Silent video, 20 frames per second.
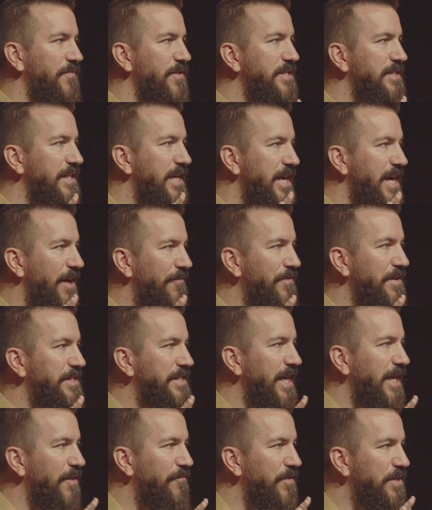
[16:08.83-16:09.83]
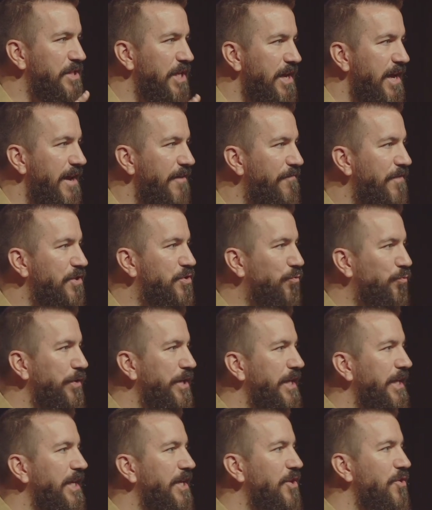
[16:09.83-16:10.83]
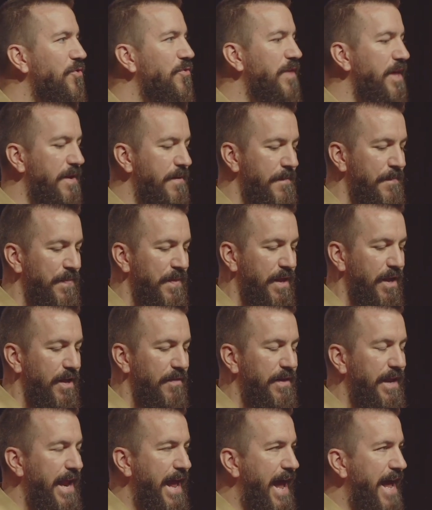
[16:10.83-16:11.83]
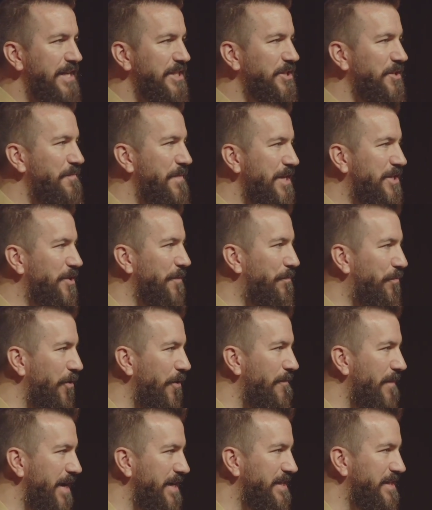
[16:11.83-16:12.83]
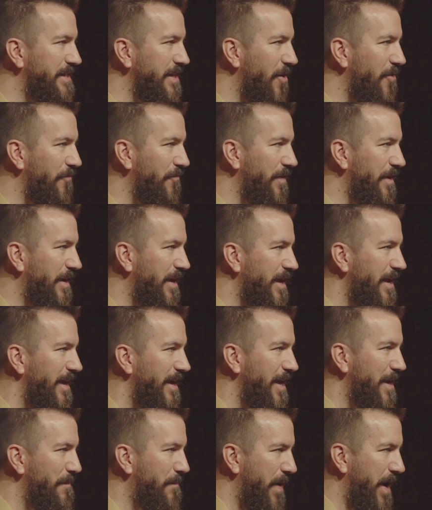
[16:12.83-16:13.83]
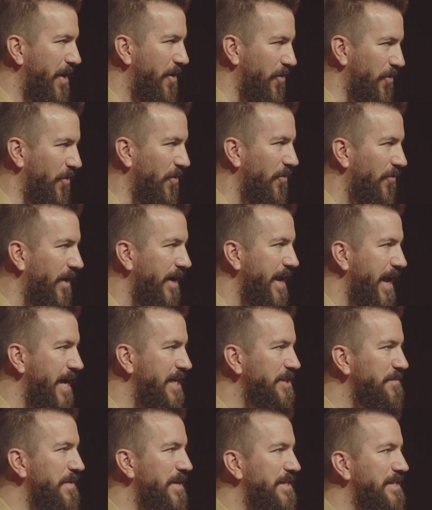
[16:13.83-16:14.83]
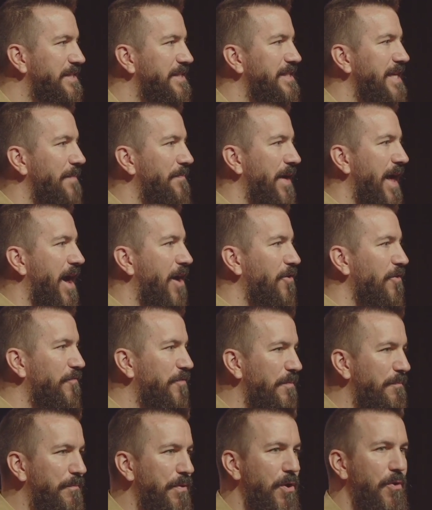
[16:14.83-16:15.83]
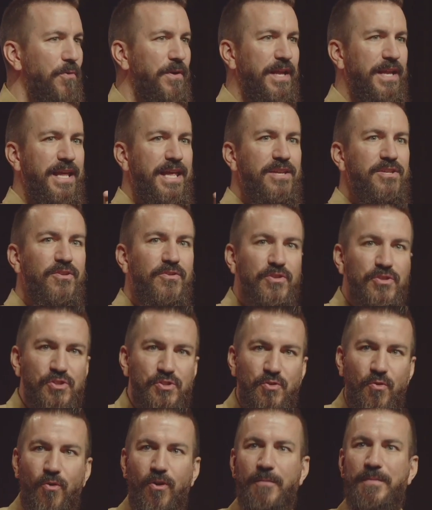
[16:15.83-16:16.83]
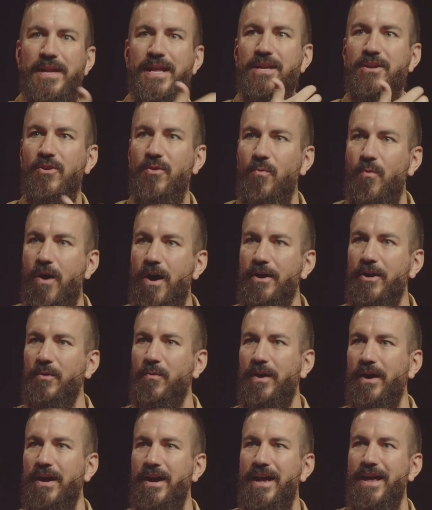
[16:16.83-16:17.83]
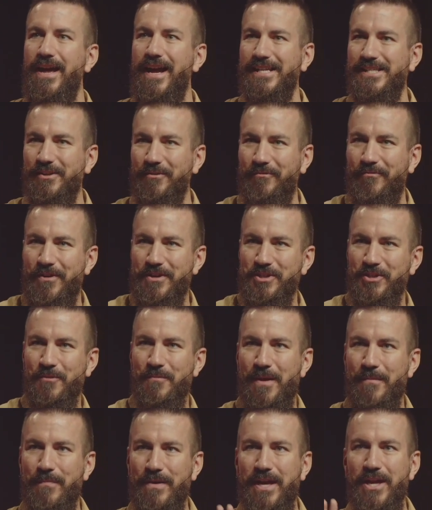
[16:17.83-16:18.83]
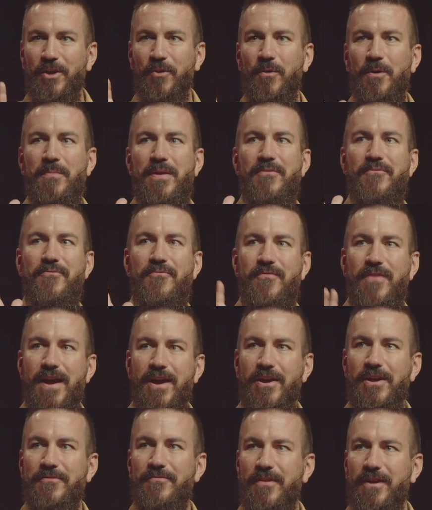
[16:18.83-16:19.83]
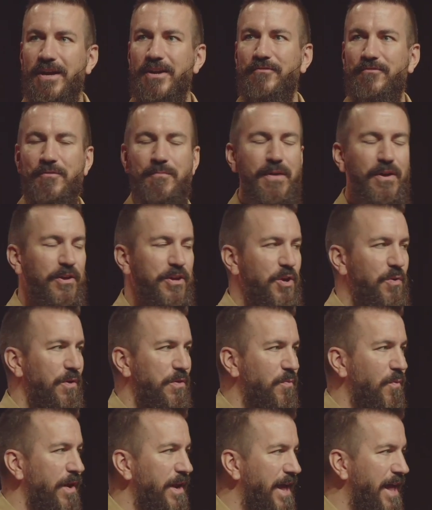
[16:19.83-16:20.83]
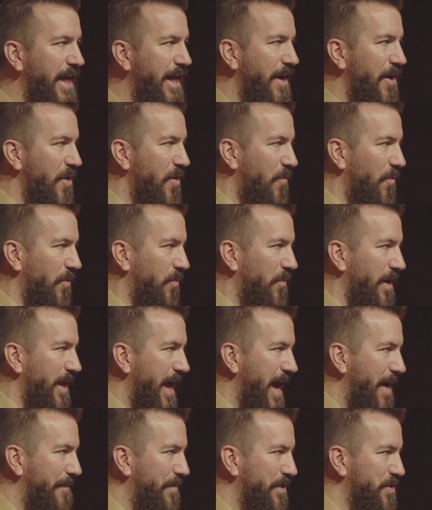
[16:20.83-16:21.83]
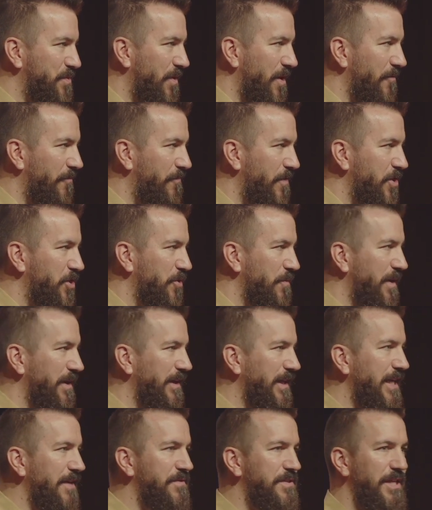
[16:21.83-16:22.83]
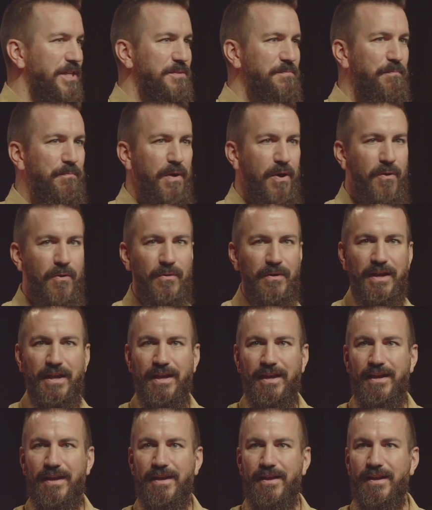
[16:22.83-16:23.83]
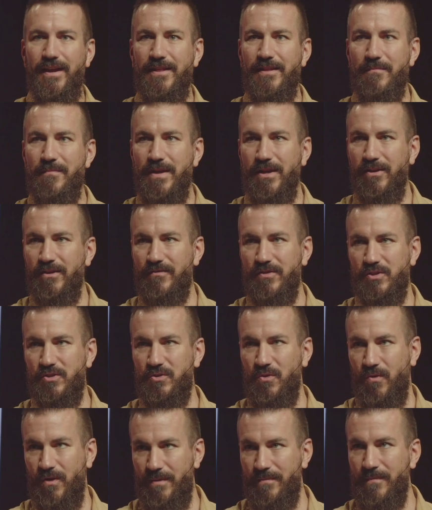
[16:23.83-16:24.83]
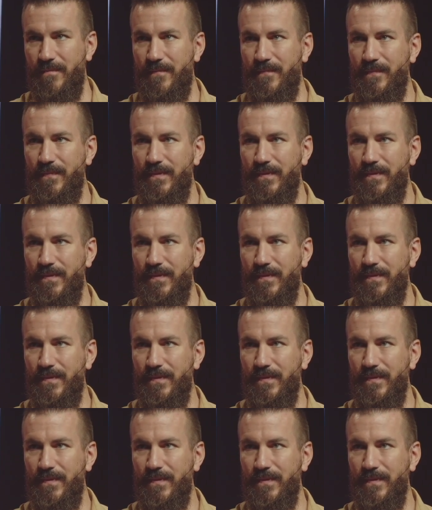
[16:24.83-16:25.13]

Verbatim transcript: If he's, if he's saying, if it's, if it's really you, then, then ask me to put myself in, in peril, right? Ask me to step out of the boat and into the storm and into the water where, as a fisherman, Peter would have been very, very familiar with what, with what happens when a fisherman leaves his boat in the middle of a storm.